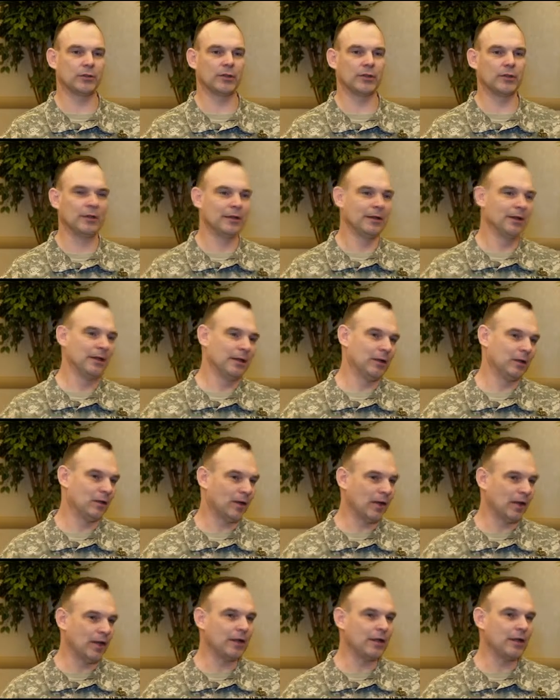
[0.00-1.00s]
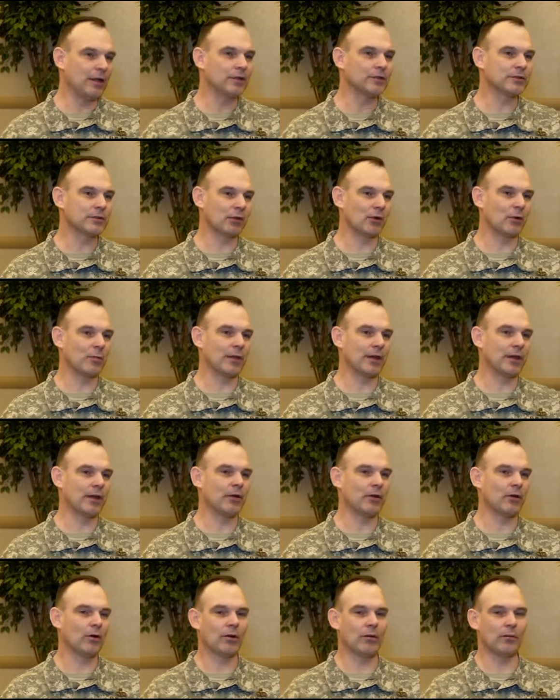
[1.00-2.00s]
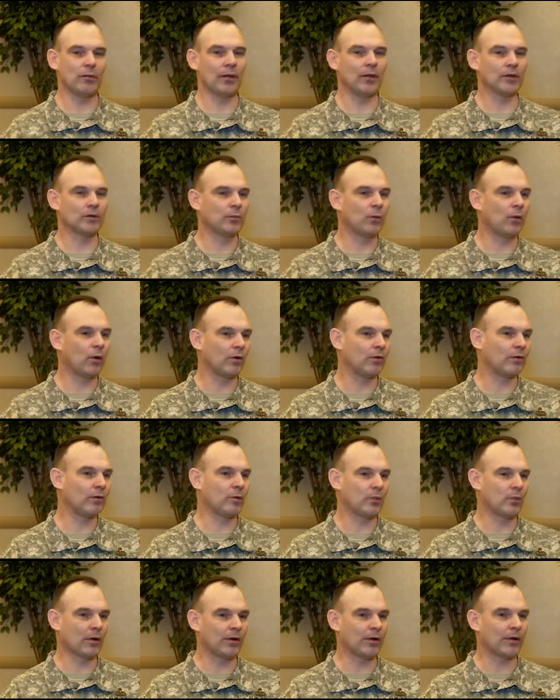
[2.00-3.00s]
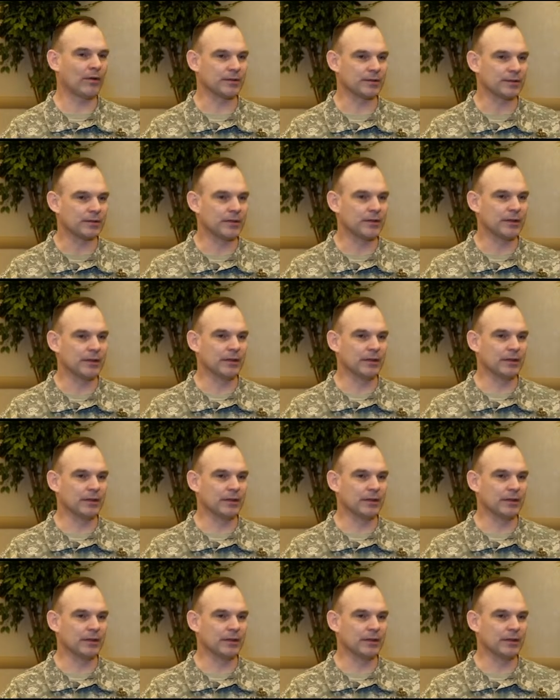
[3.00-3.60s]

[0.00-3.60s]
Now, you know, Haiti is in our backyard. It is part of the Americas.